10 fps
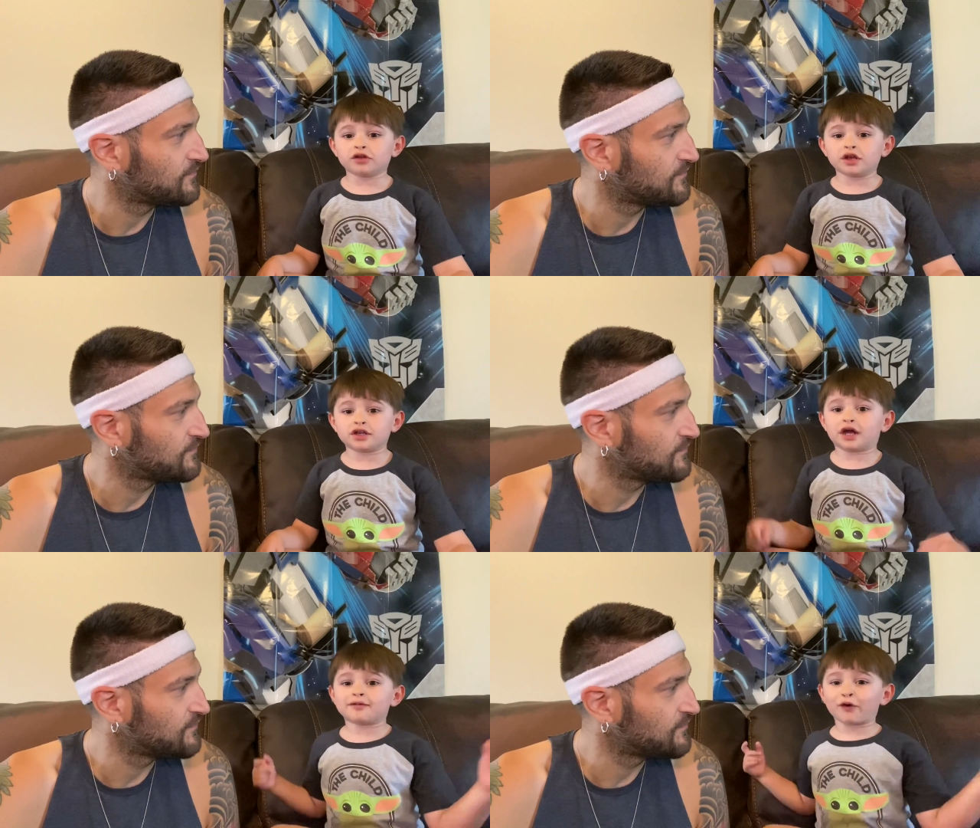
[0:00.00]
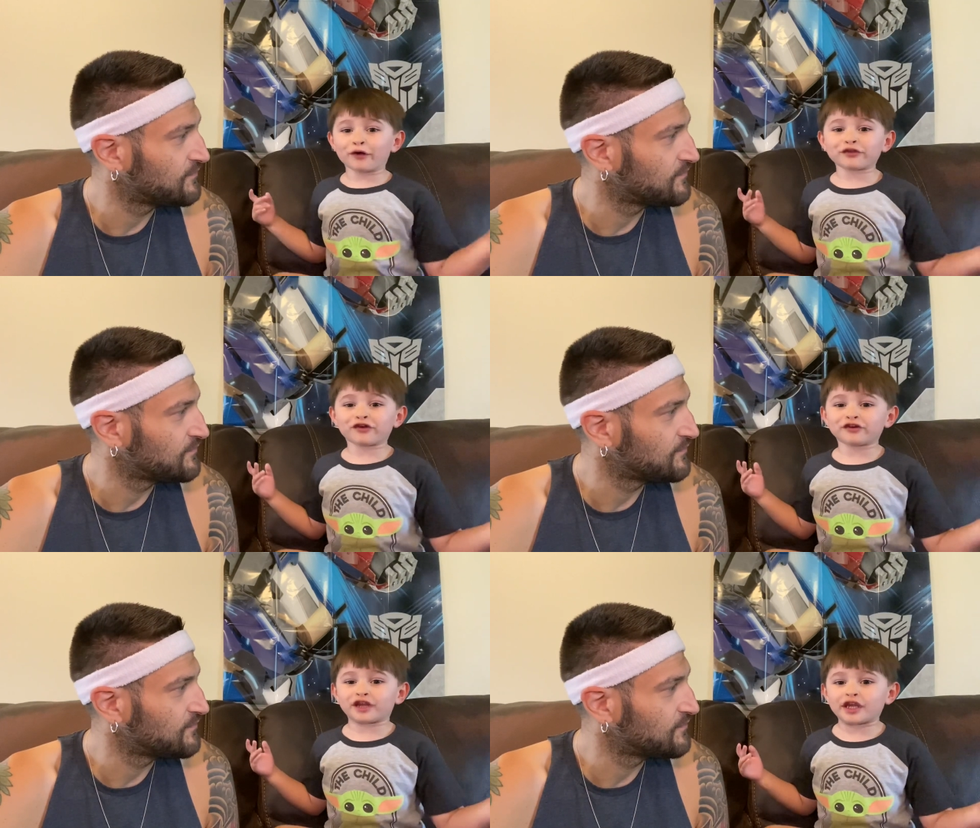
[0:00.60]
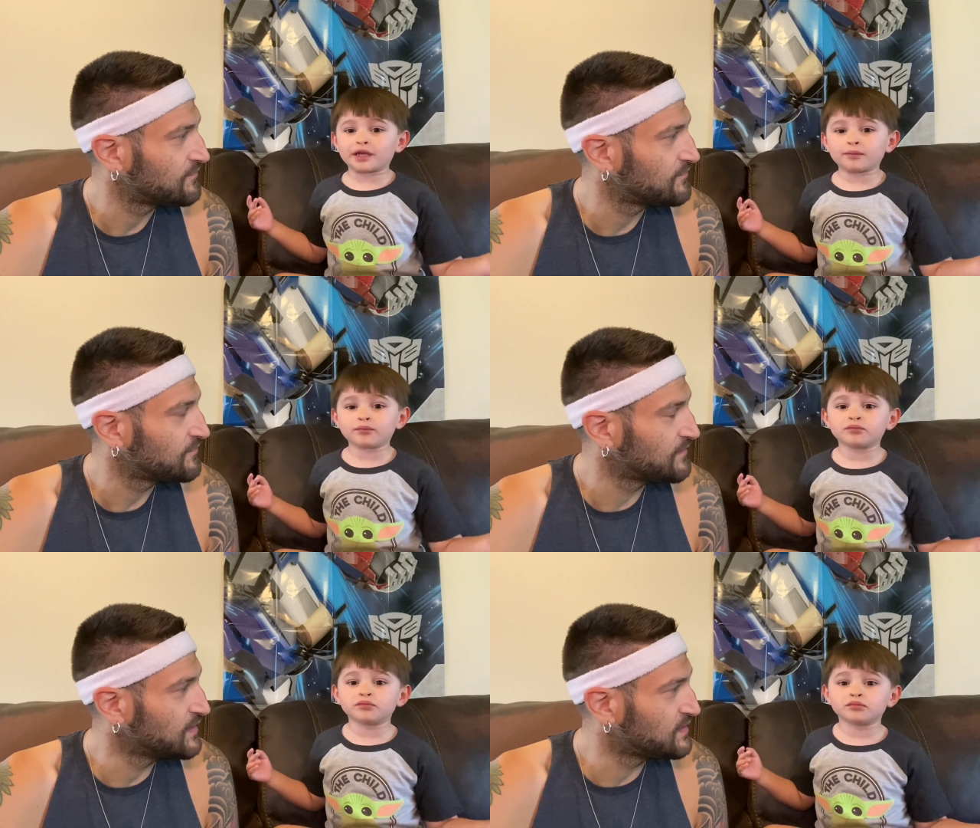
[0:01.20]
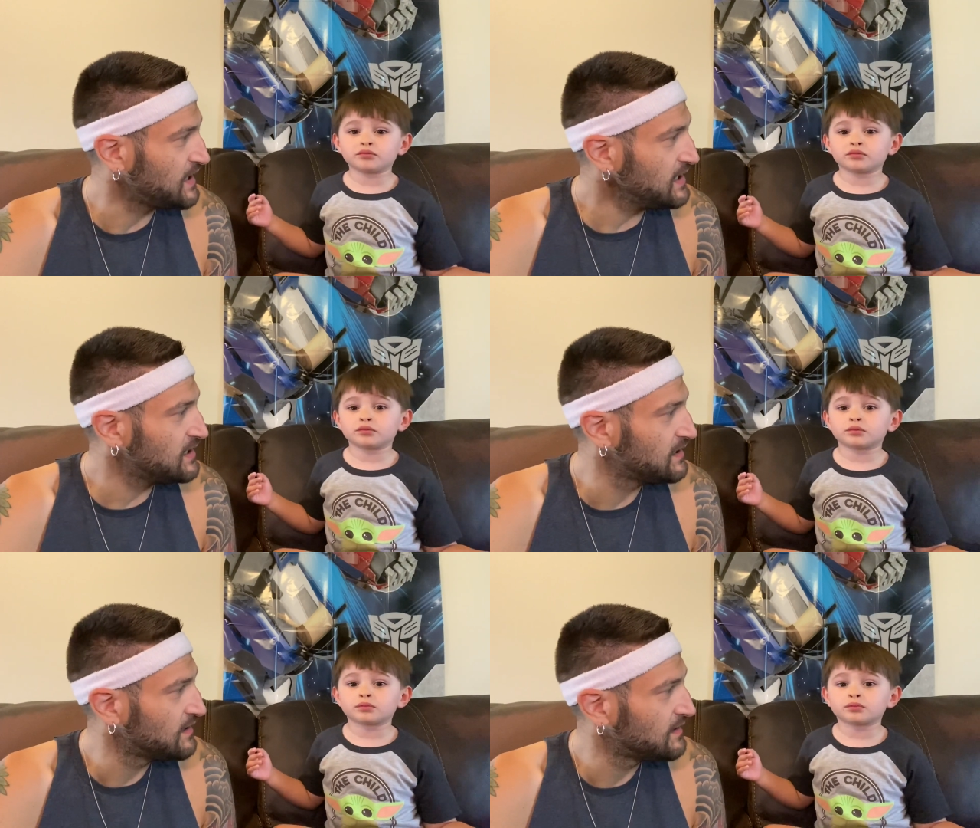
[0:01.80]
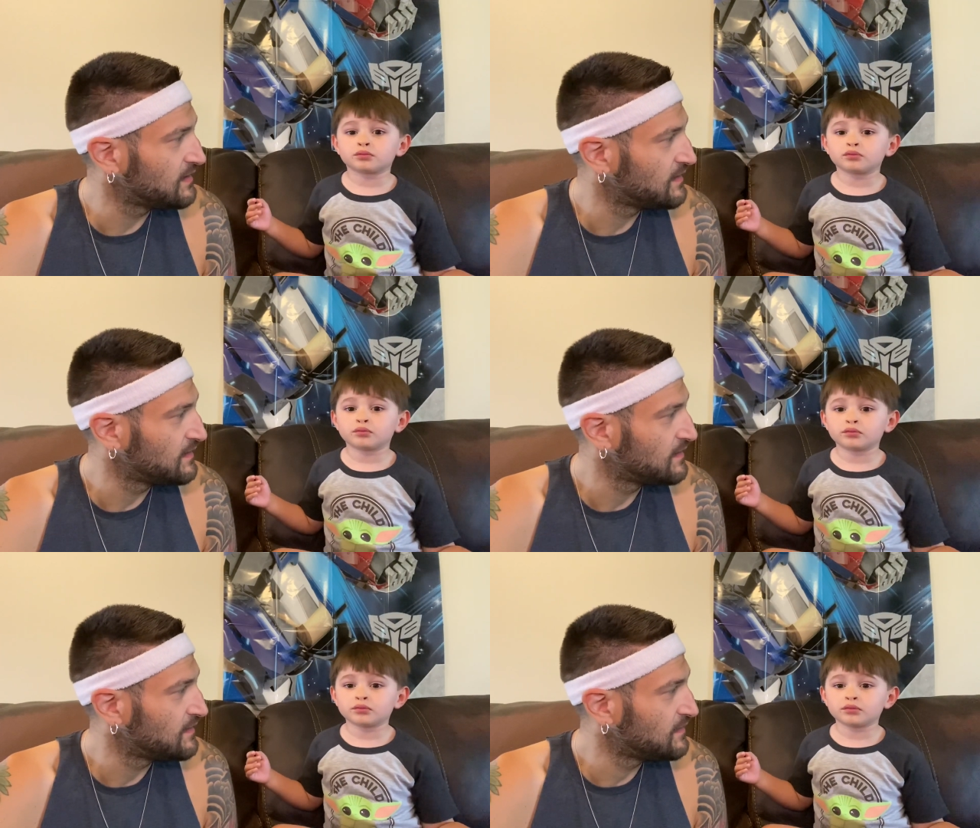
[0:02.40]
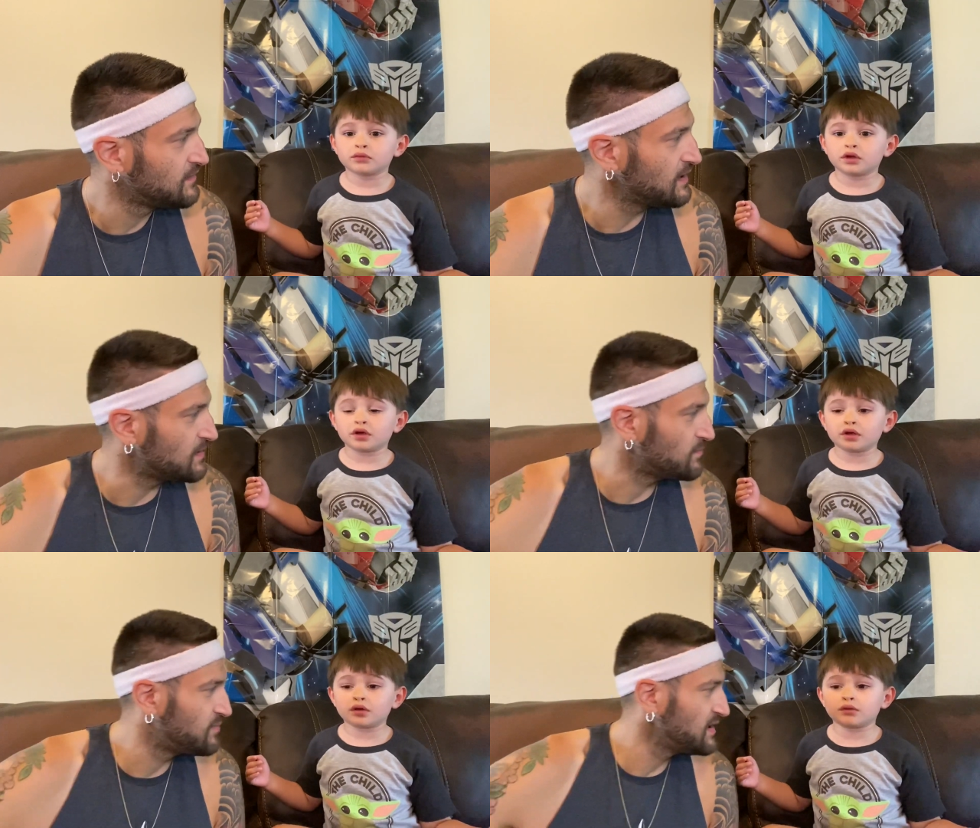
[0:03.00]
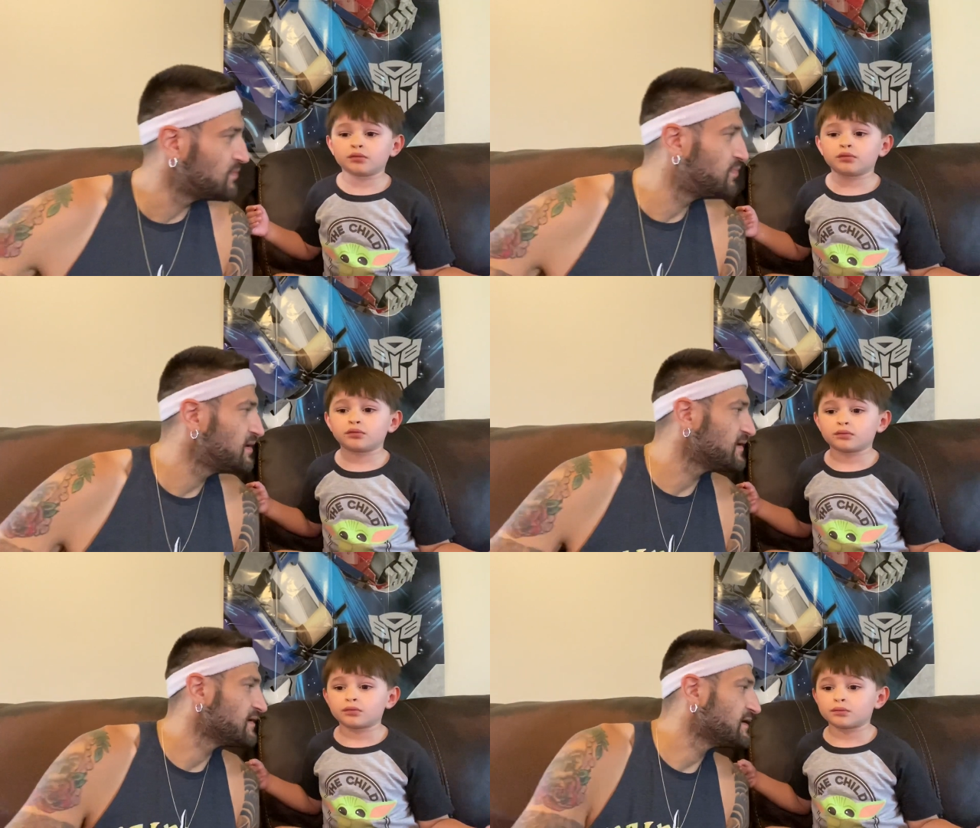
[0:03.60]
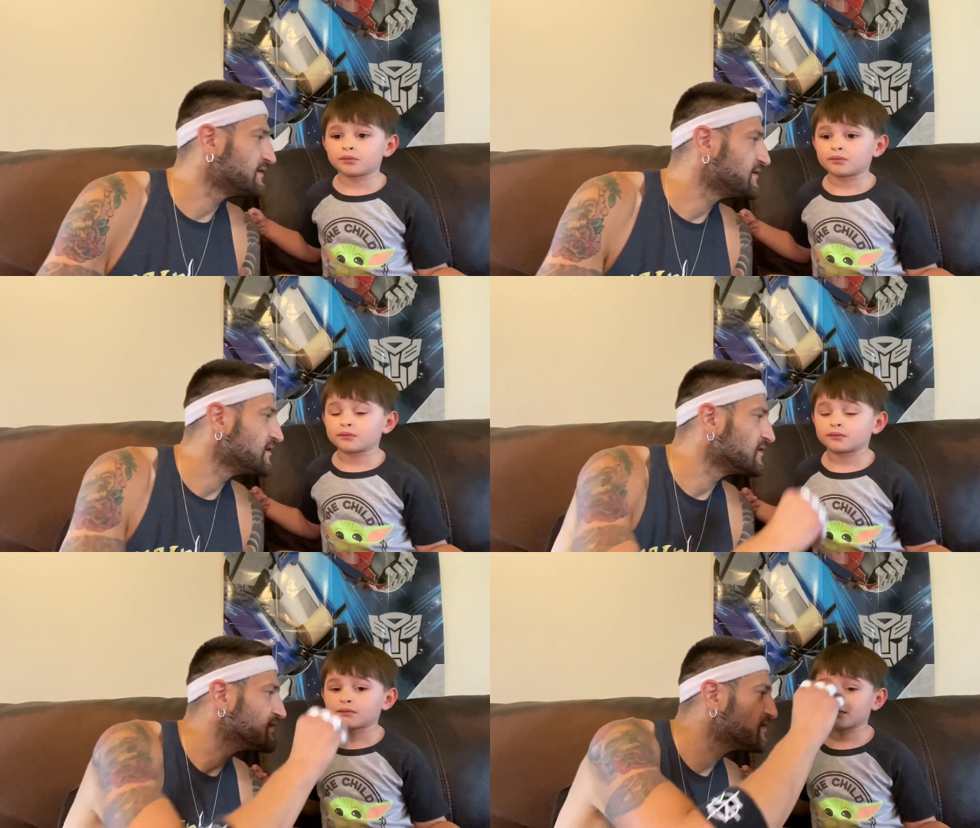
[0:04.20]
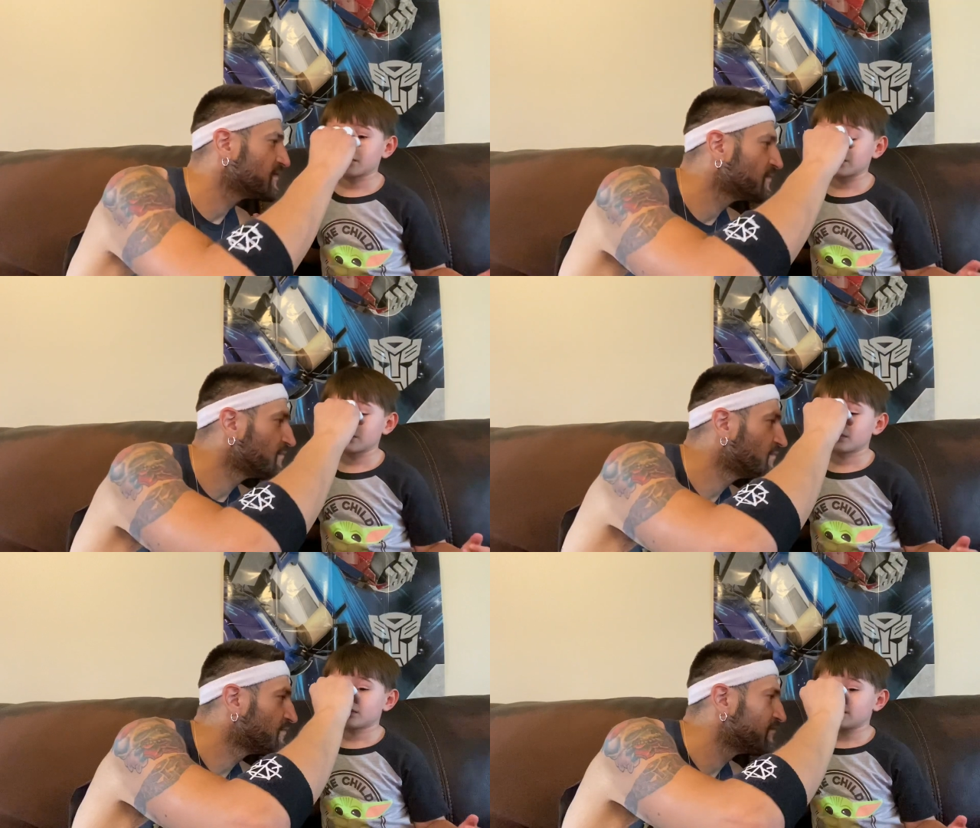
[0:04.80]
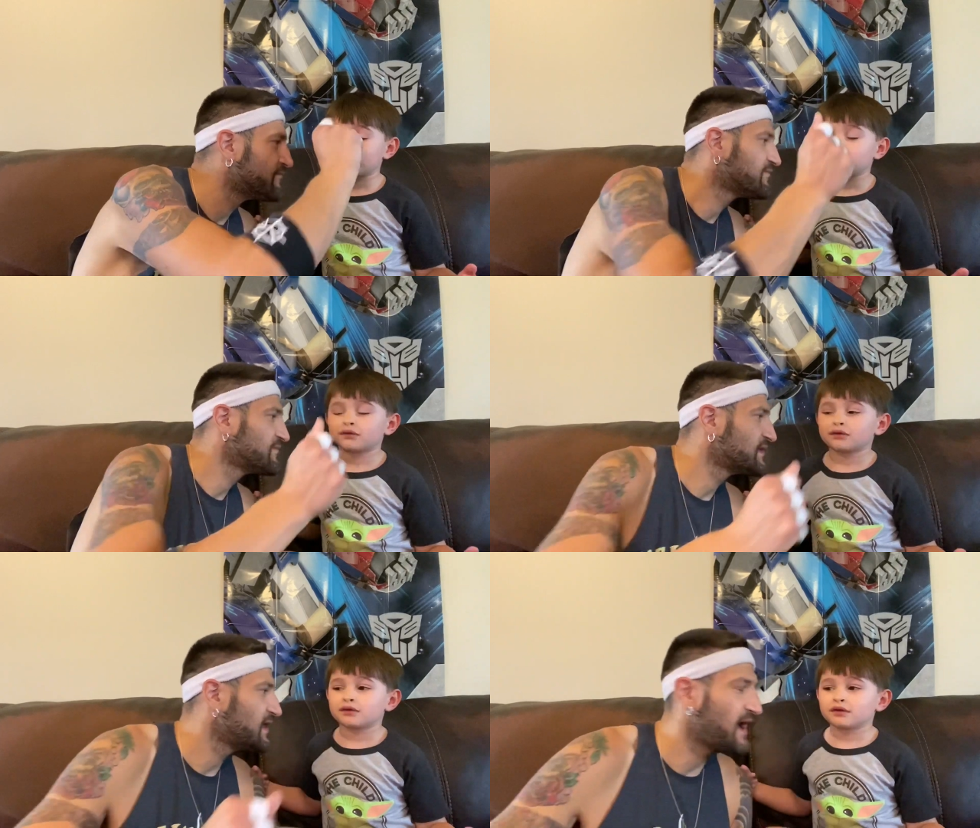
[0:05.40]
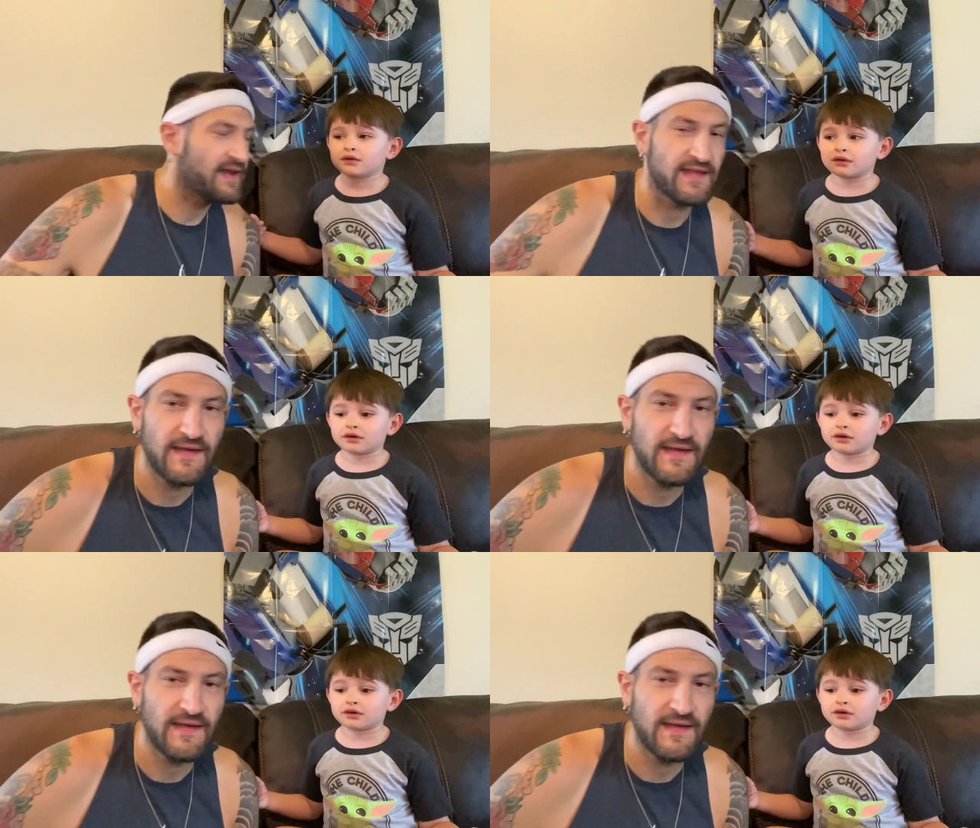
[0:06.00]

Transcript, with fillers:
Speaker 1: the Travolta team.
Speaker 2: You think? You got a big booger on your nose. Got it.